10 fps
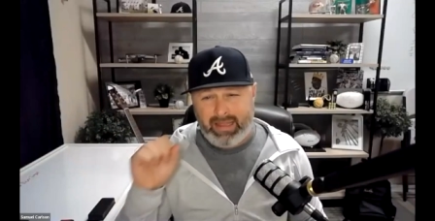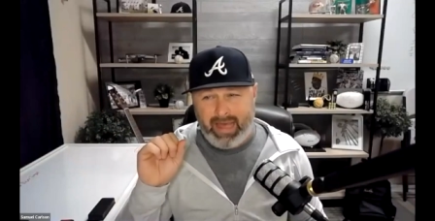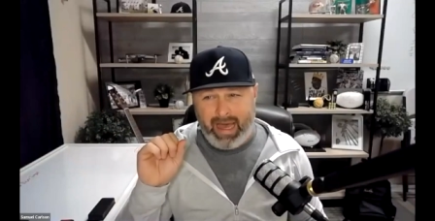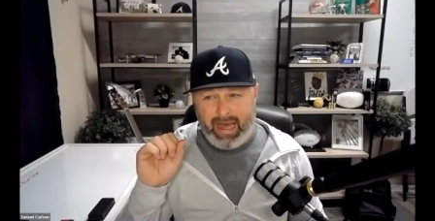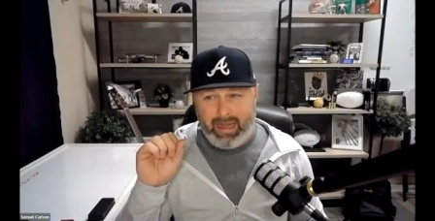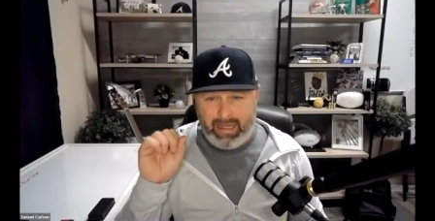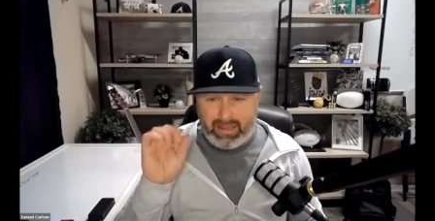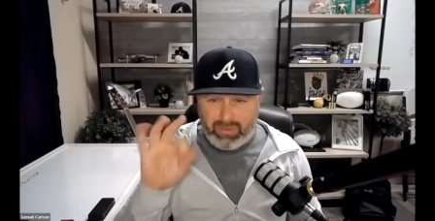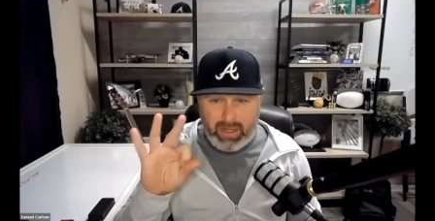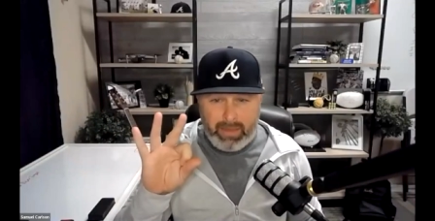that
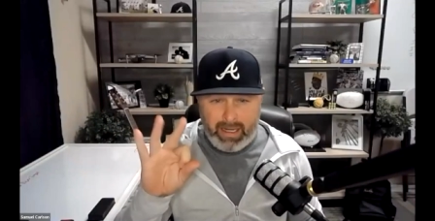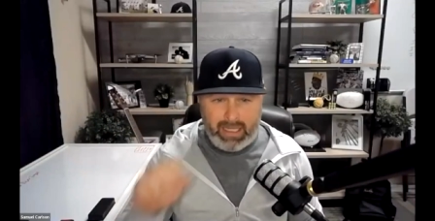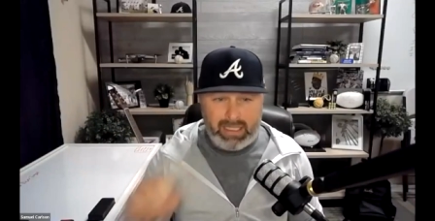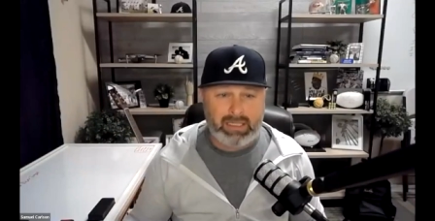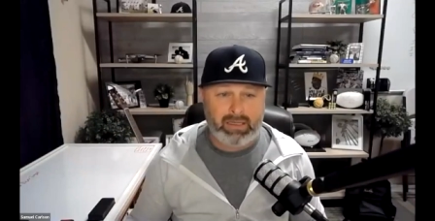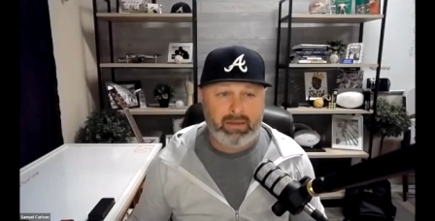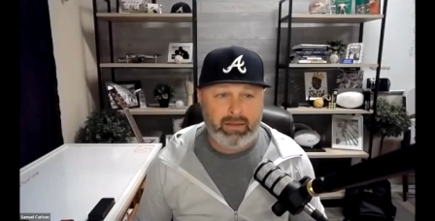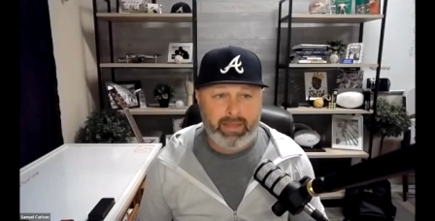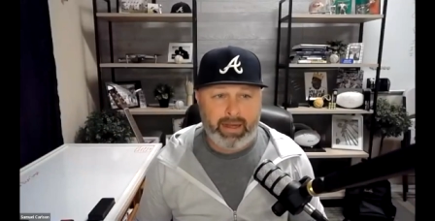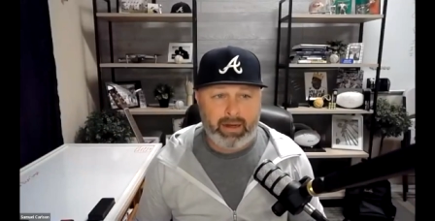in three minutes
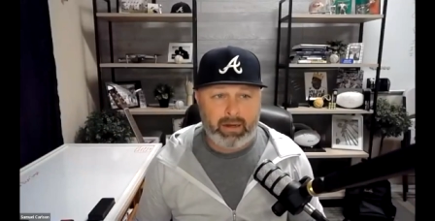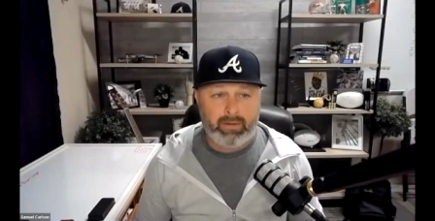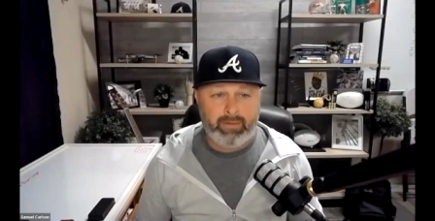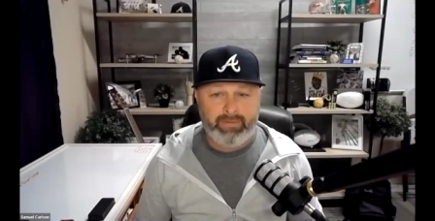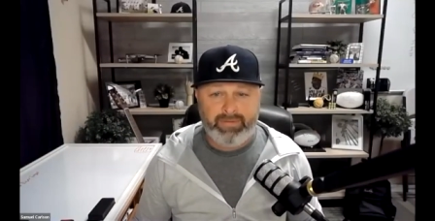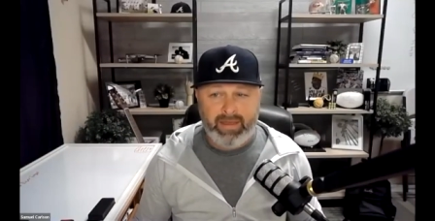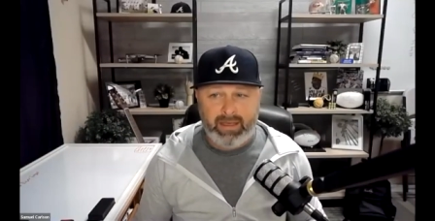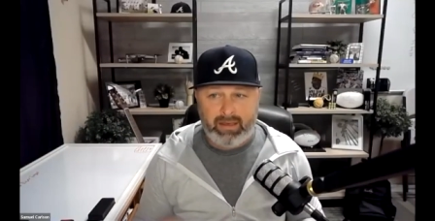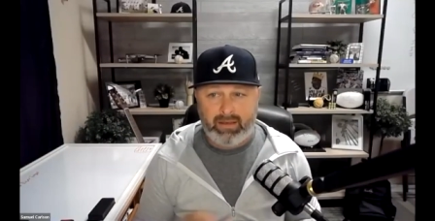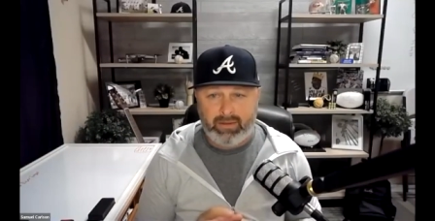their
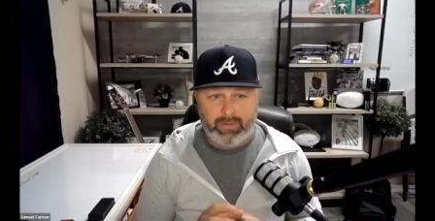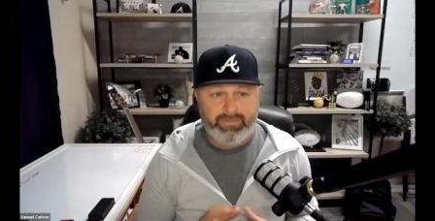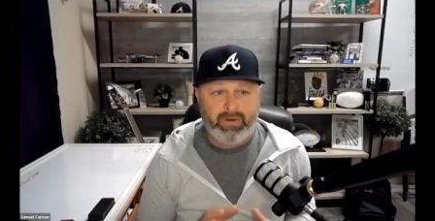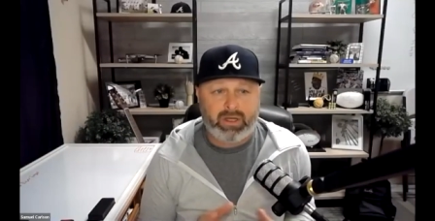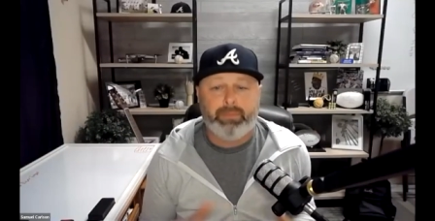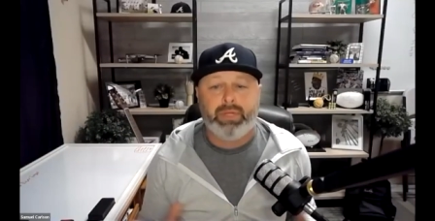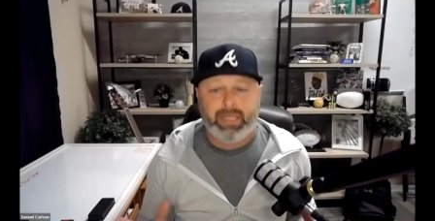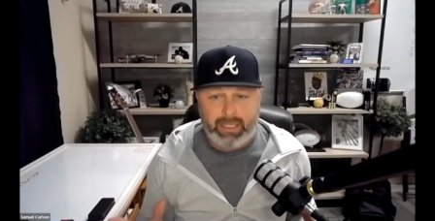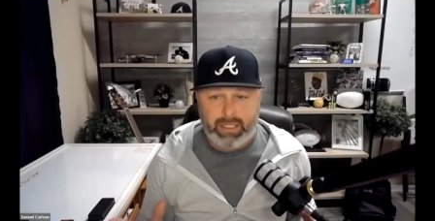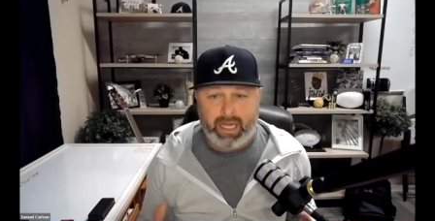feet, their foot
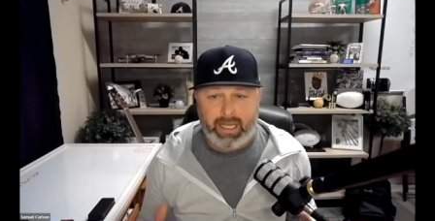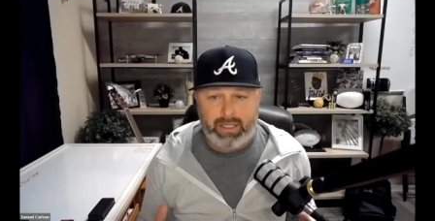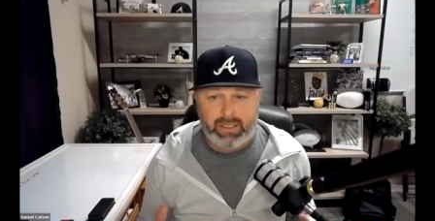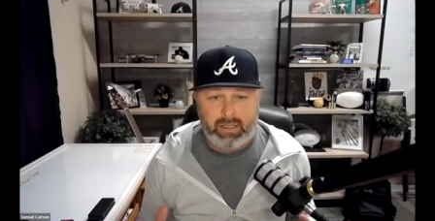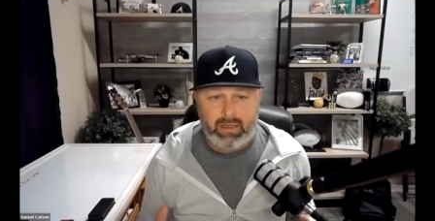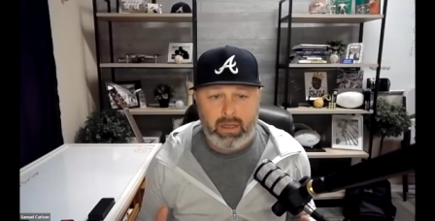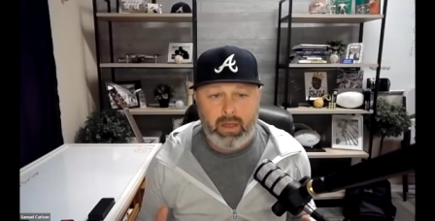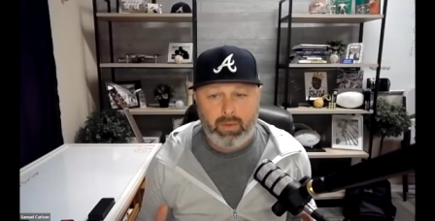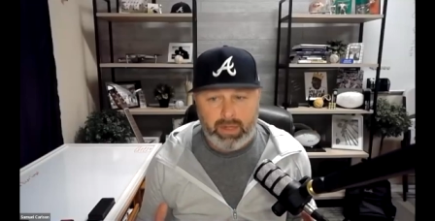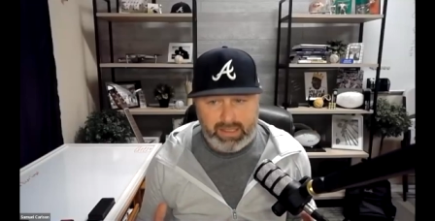completely changed.
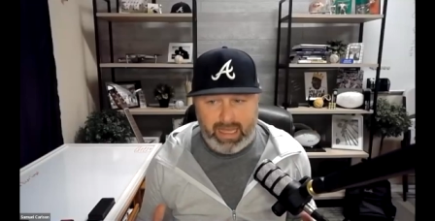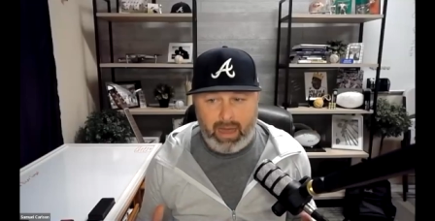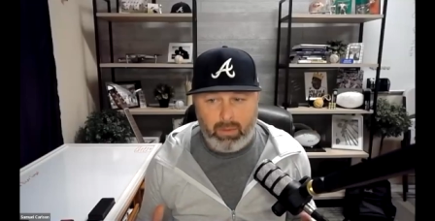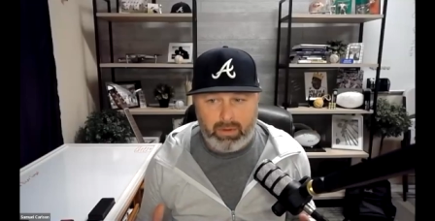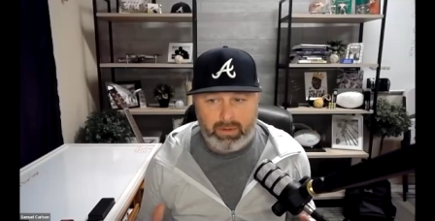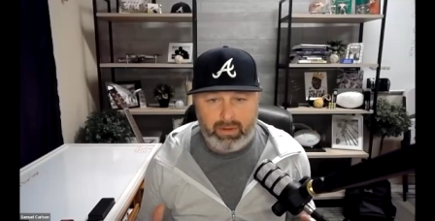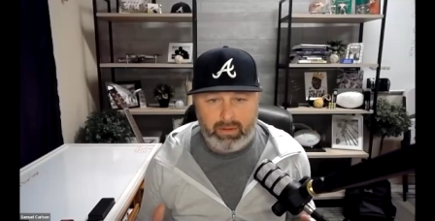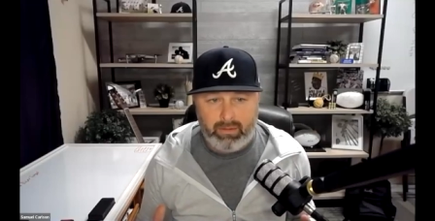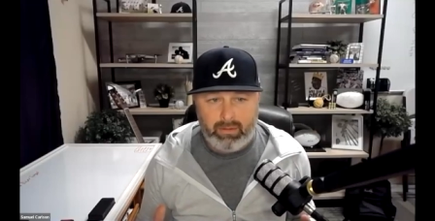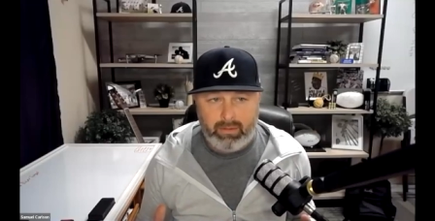What is that worth?
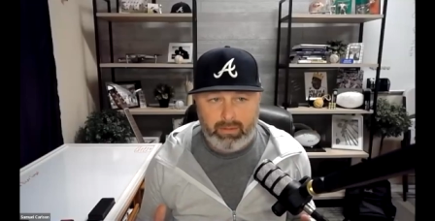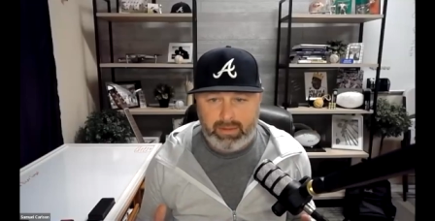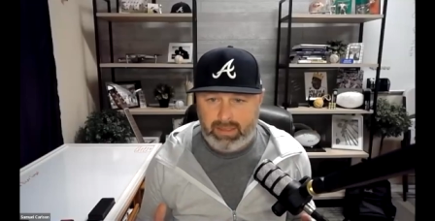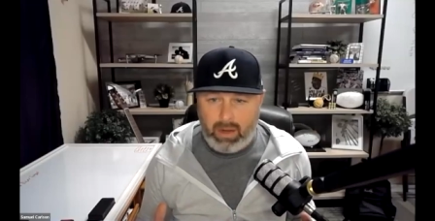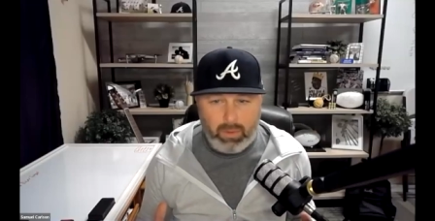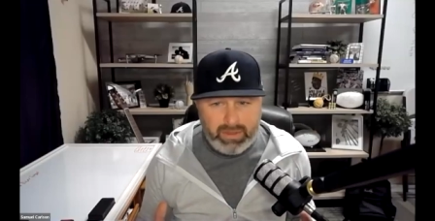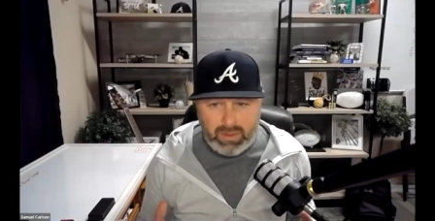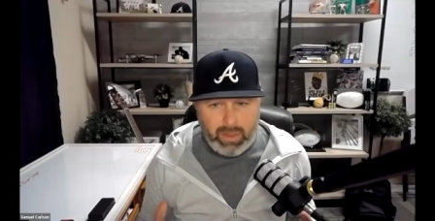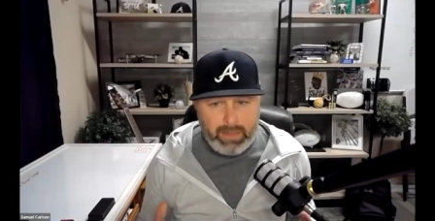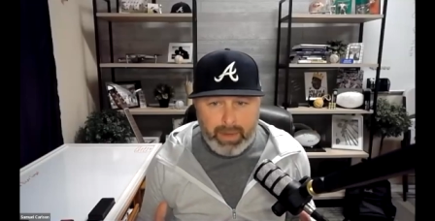It's not worth
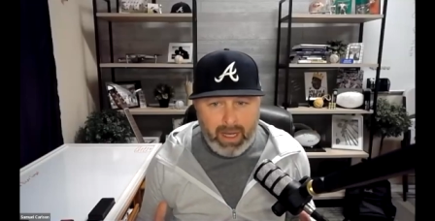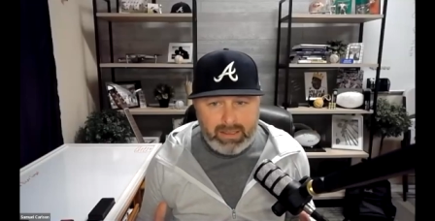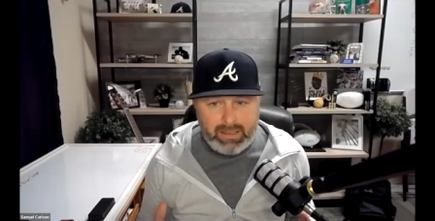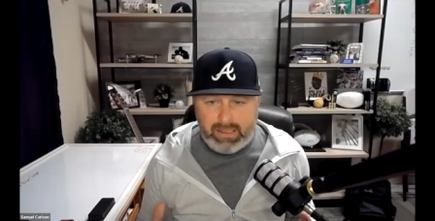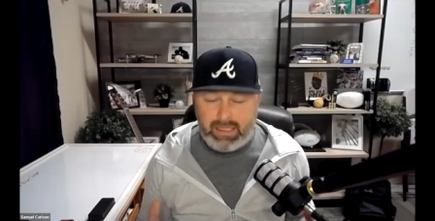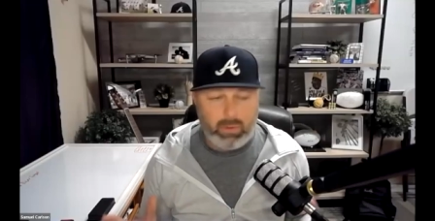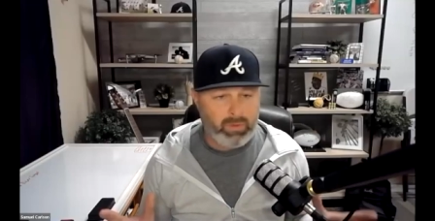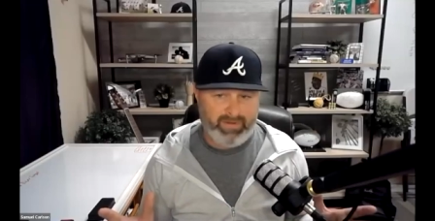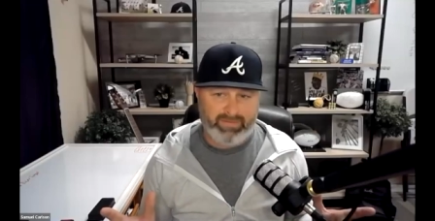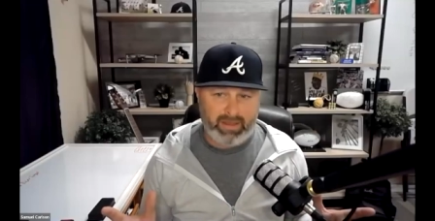20 bucks. It's not
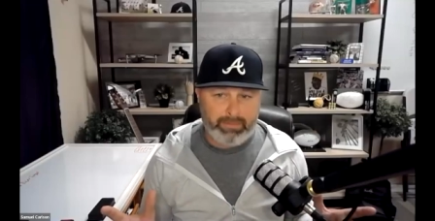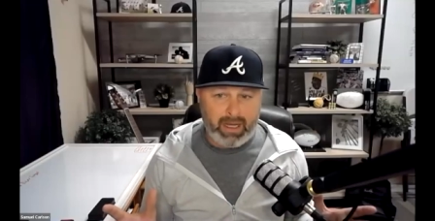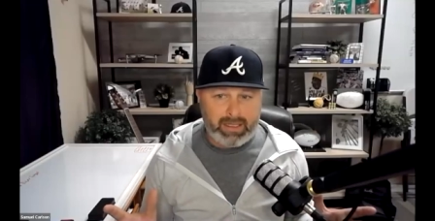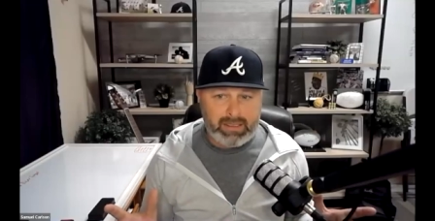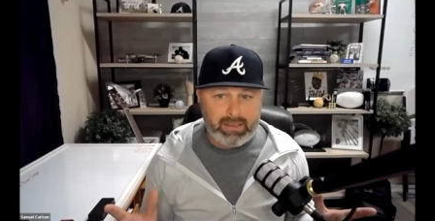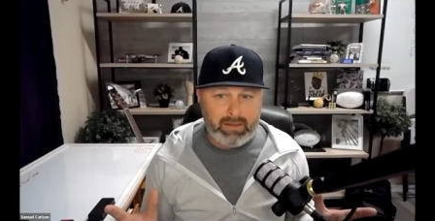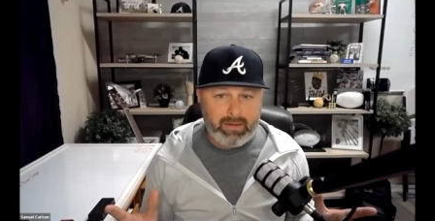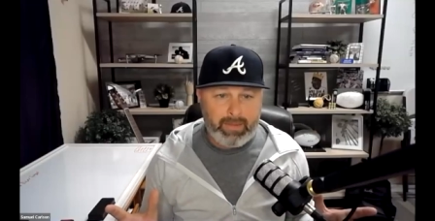worth 50 bucks.